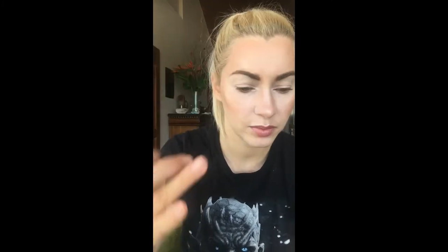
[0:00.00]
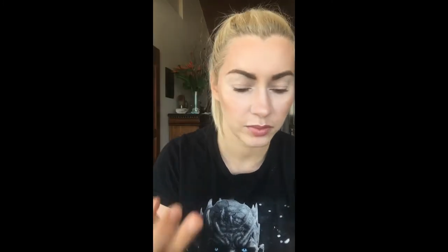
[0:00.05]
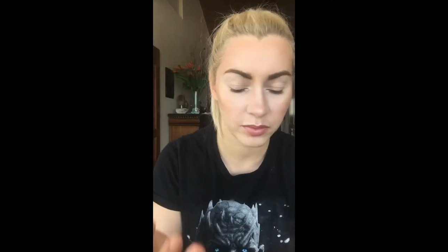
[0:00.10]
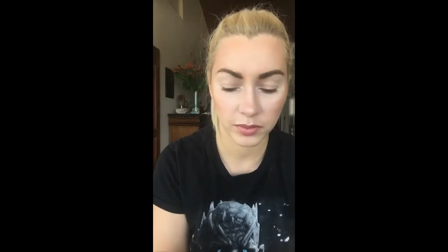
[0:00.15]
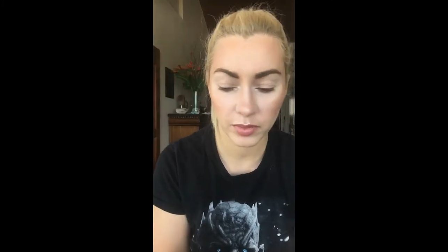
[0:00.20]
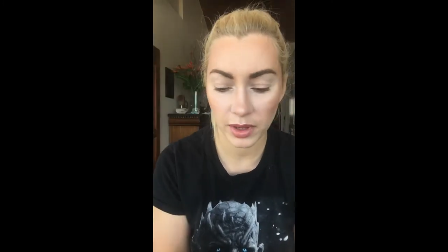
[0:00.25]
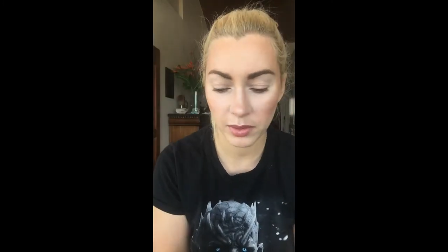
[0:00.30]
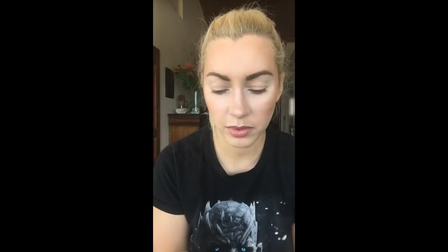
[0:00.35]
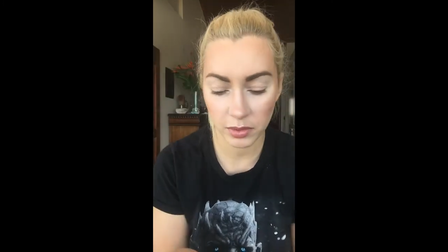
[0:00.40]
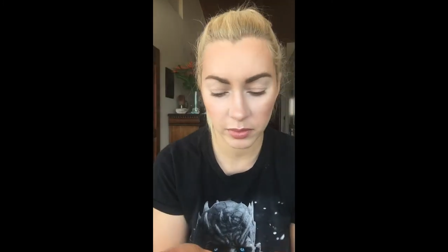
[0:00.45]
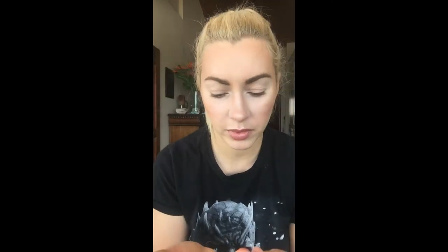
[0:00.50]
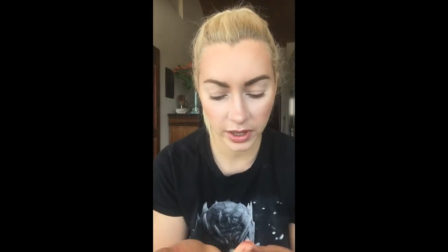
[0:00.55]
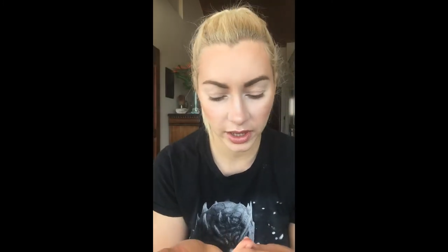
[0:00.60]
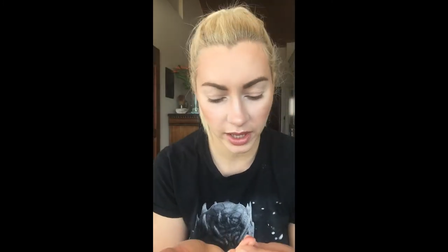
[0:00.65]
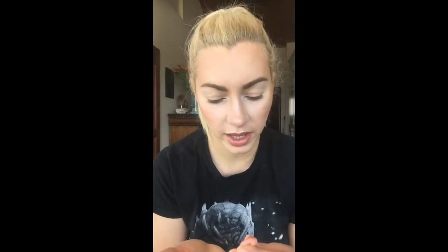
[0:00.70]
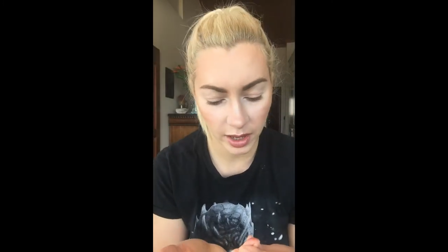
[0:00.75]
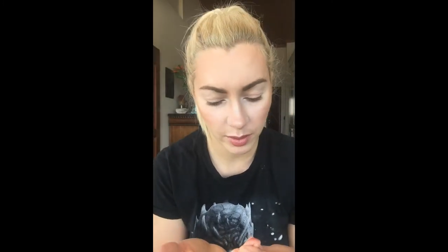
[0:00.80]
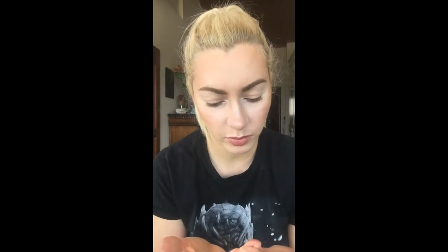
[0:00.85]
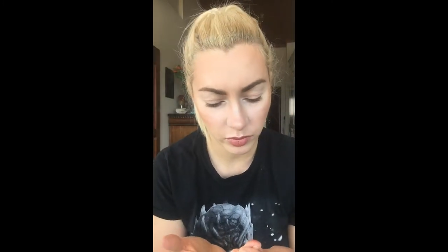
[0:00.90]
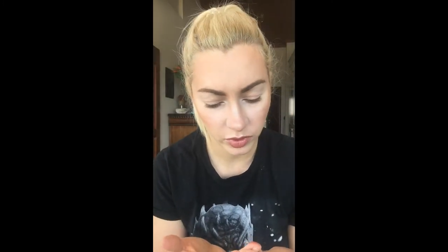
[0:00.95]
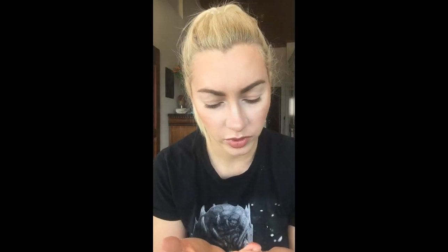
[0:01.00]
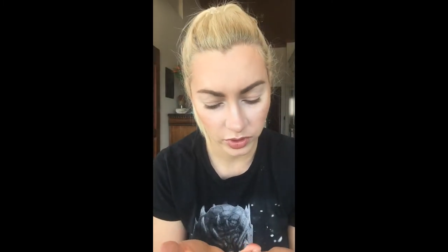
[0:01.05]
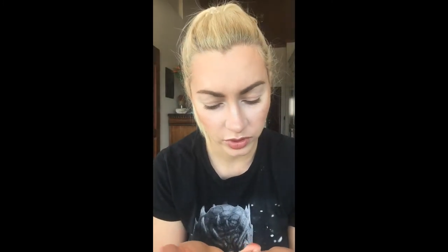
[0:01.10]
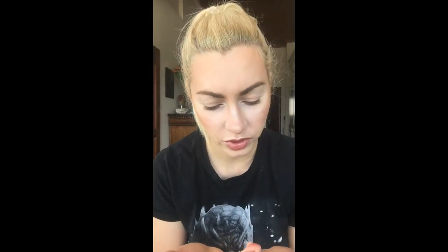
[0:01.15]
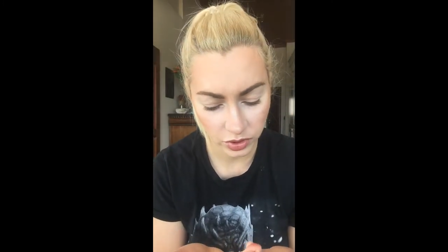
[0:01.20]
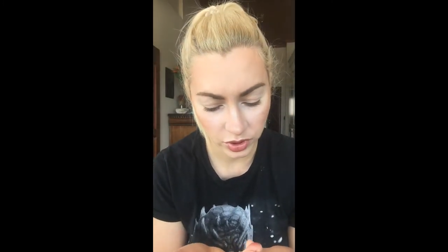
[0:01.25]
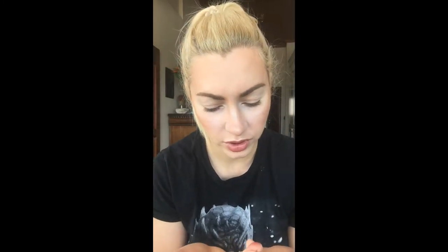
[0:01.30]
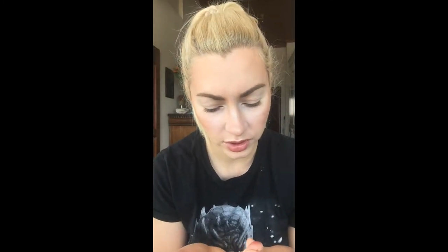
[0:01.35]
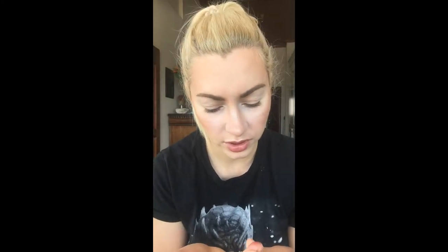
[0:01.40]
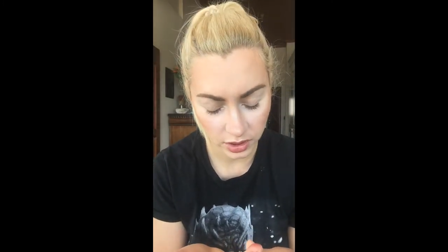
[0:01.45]
maybe my camera
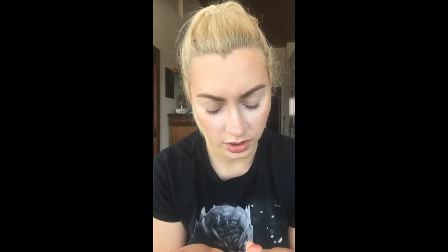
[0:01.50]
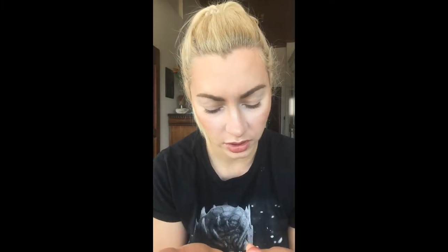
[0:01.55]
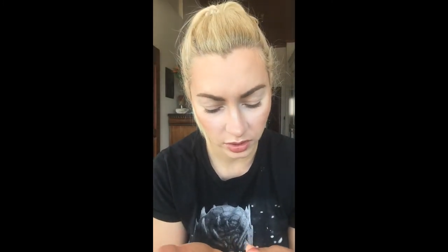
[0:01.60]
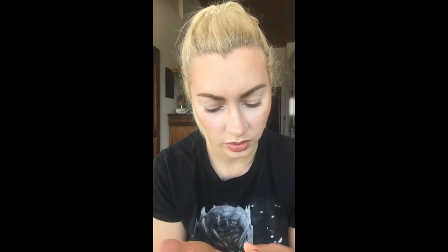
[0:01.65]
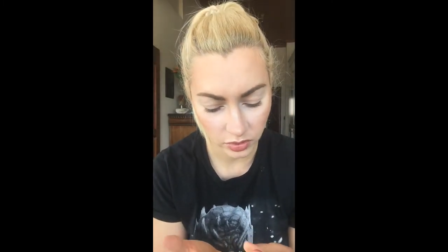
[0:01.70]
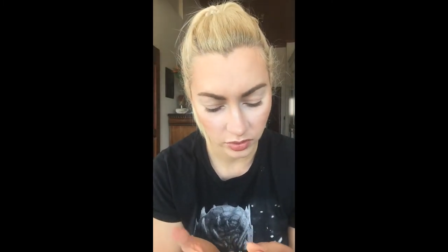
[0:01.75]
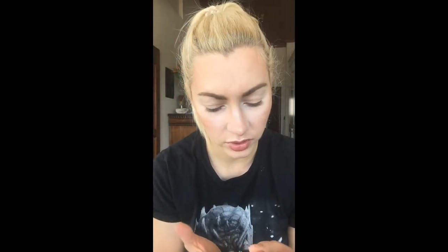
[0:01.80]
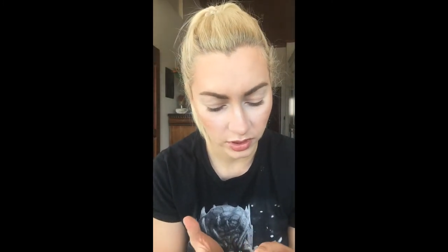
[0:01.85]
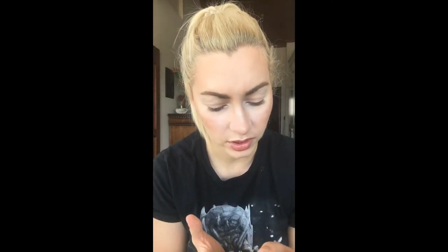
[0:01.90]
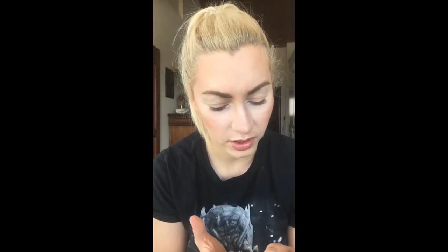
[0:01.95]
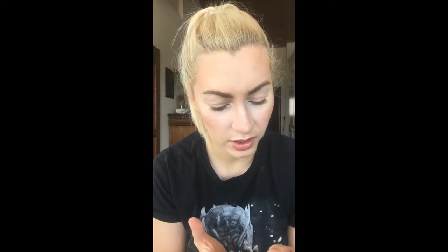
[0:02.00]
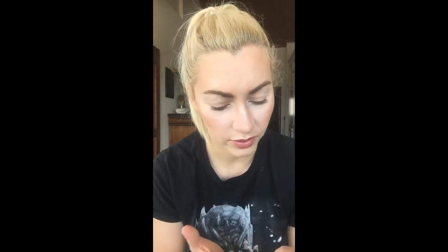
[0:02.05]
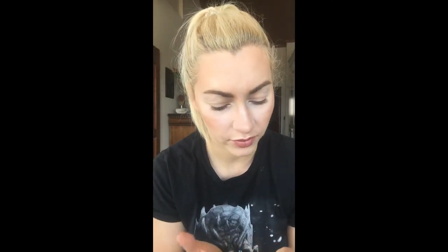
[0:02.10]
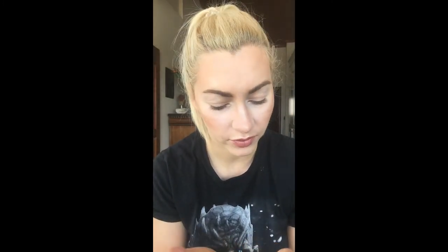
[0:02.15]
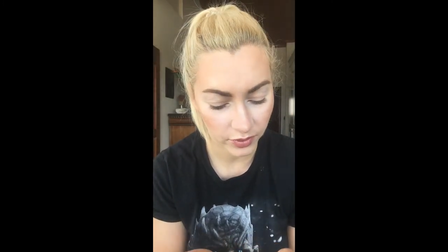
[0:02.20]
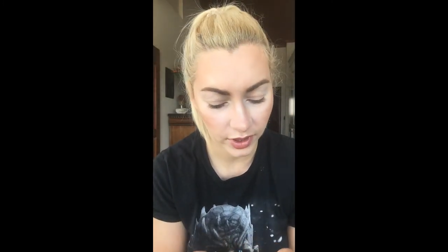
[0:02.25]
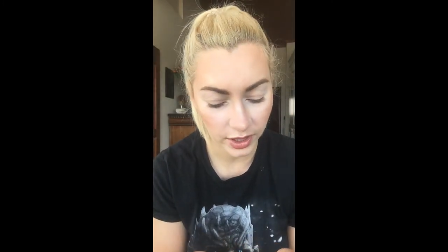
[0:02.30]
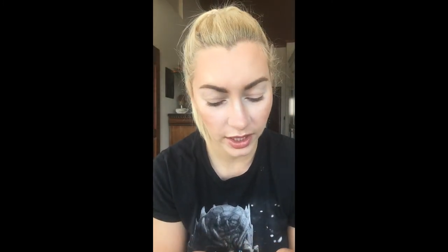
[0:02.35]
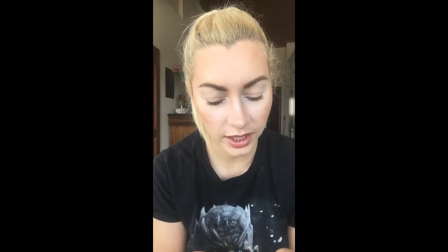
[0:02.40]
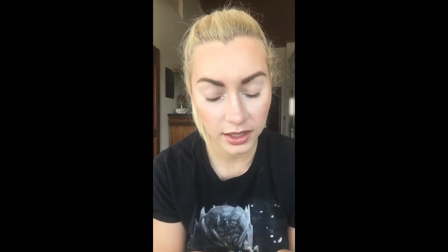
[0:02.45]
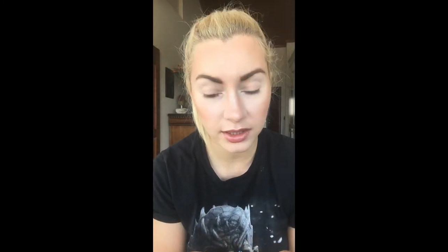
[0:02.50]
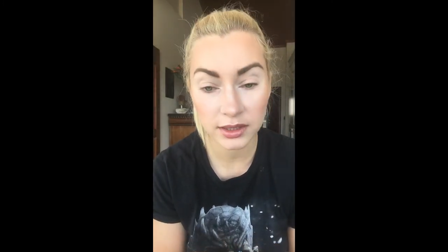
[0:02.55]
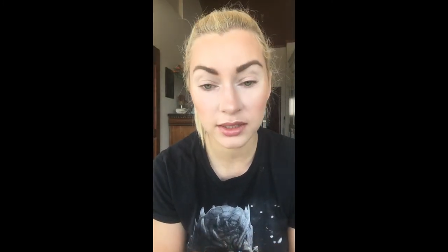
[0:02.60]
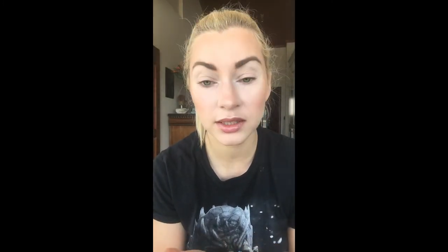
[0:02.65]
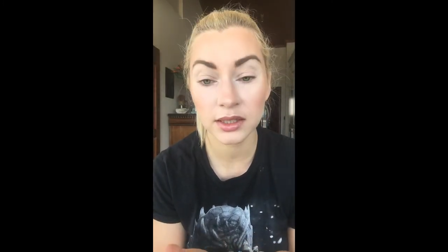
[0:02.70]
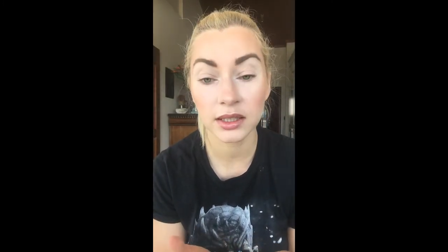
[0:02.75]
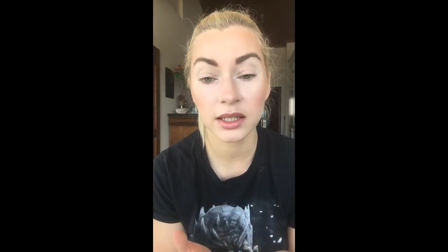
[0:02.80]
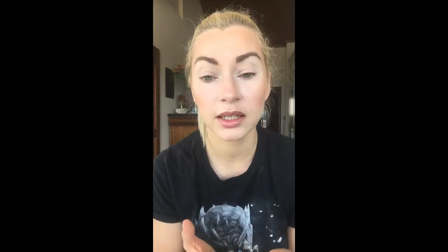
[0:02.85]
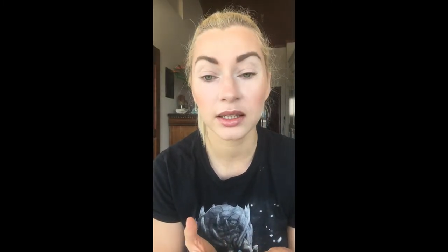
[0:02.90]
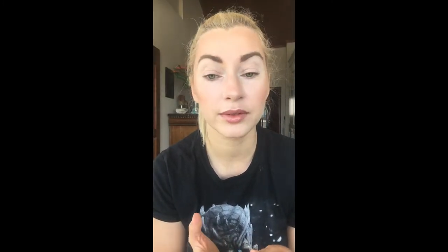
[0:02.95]
is just not good enough
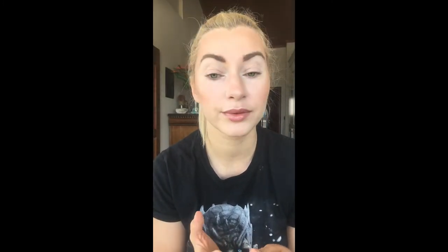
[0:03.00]
it's